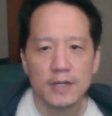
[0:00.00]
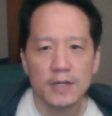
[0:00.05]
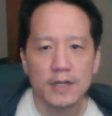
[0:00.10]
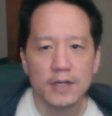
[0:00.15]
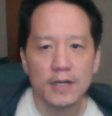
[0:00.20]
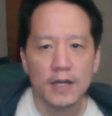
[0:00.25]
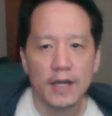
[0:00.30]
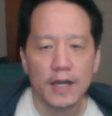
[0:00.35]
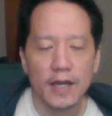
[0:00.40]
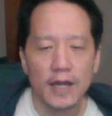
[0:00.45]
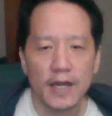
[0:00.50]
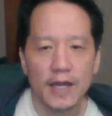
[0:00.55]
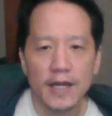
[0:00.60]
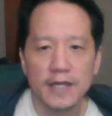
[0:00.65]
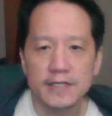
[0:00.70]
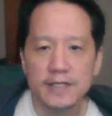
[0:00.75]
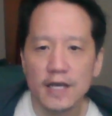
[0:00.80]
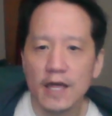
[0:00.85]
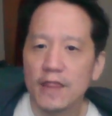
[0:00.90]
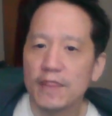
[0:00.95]

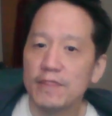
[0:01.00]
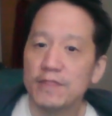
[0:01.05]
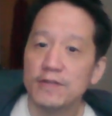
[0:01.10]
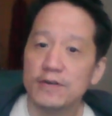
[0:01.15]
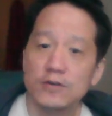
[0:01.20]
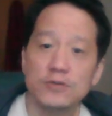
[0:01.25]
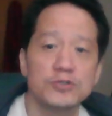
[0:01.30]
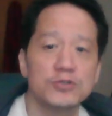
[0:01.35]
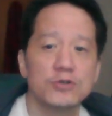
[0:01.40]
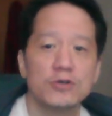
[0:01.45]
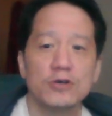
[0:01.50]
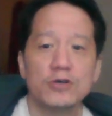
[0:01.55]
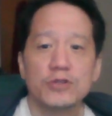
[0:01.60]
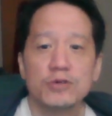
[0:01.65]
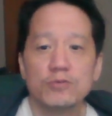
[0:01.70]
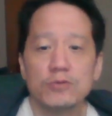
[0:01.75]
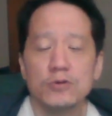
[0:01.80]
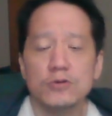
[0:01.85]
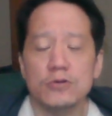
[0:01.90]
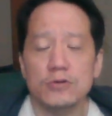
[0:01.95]
And those are all
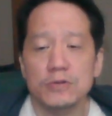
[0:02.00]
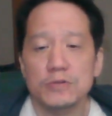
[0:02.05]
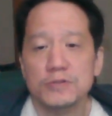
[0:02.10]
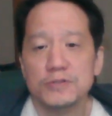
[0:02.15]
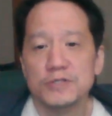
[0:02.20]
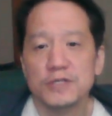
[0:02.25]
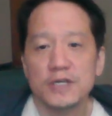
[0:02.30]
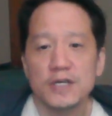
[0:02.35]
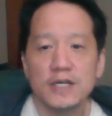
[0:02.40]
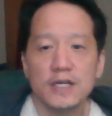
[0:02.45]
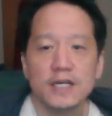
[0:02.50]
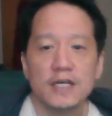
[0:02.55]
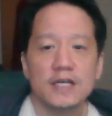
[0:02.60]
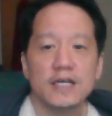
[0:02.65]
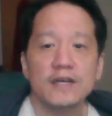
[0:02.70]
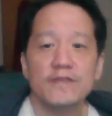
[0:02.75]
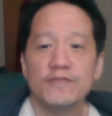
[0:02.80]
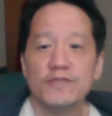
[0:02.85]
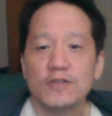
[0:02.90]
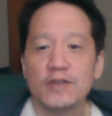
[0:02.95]
the rules.
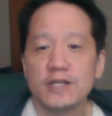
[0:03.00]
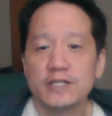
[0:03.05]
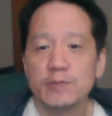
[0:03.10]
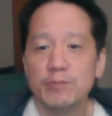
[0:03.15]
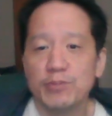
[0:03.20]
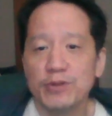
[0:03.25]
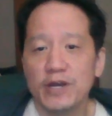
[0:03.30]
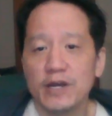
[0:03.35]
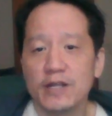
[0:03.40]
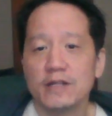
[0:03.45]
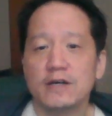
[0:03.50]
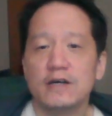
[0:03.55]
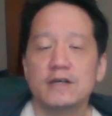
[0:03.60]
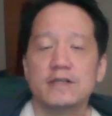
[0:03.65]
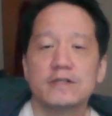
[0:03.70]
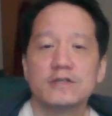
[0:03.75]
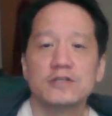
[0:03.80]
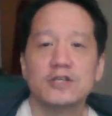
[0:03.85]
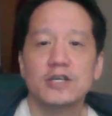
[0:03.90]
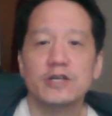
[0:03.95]
If you'd like to play
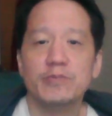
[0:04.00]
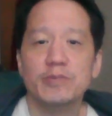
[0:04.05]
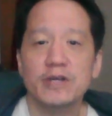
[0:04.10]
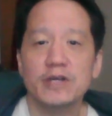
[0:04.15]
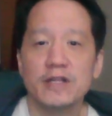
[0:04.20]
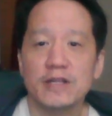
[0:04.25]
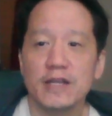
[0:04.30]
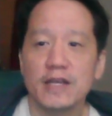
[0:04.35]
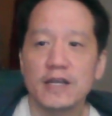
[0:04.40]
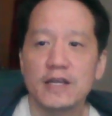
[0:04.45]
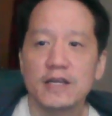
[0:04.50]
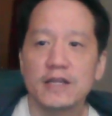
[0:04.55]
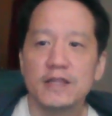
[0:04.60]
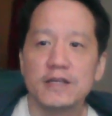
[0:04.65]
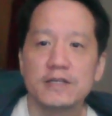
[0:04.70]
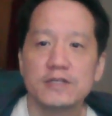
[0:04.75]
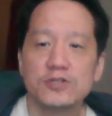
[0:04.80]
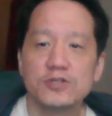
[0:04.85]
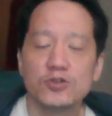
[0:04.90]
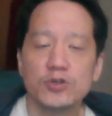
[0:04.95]
along, there's going to be a link in the
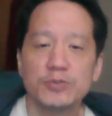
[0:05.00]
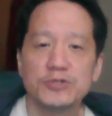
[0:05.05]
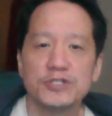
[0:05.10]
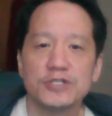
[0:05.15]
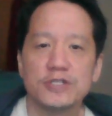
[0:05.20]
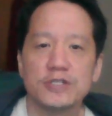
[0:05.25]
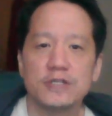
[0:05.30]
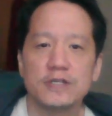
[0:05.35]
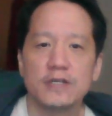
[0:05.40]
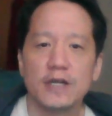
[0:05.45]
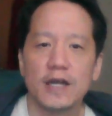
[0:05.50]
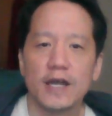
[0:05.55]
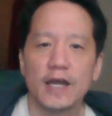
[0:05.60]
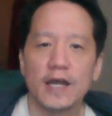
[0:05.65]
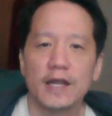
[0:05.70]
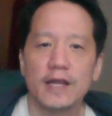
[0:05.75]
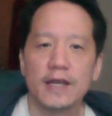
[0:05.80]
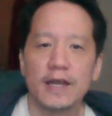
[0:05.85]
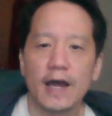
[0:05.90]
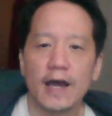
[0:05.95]
description.
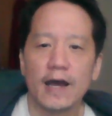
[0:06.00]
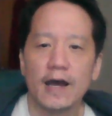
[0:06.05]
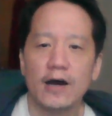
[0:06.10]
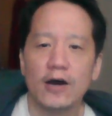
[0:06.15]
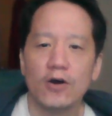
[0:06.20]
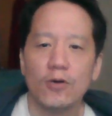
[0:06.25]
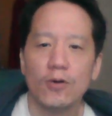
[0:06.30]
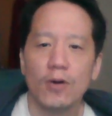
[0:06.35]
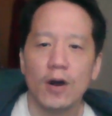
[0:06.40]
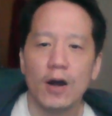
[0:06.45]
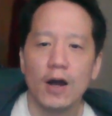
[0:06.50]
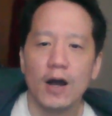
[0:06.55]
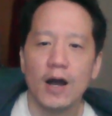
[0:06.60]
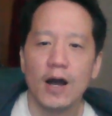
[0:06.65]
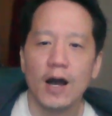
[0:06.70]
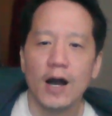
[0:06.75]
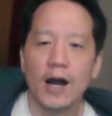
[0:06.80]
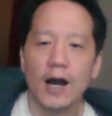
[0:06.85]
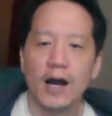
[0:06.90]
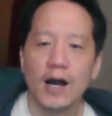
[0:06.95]
And now,
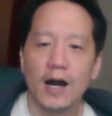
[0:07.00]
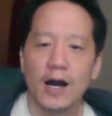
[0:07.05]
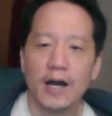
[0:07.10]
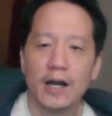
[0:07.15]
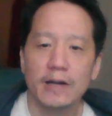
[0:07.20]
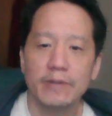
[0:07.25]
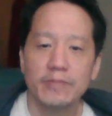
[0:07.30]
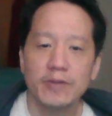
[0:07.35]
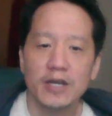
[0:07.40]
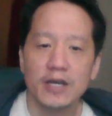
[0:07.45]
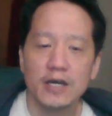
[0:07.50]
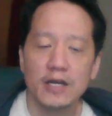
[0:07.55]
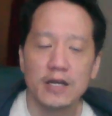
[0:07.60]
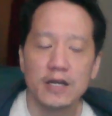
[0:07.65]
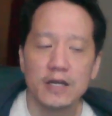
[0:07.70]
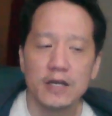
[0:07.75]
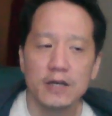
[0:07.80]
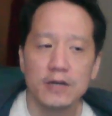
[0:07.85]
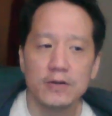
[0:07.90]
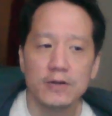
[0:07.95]
I'm gonna
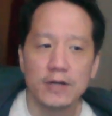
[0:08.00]
go.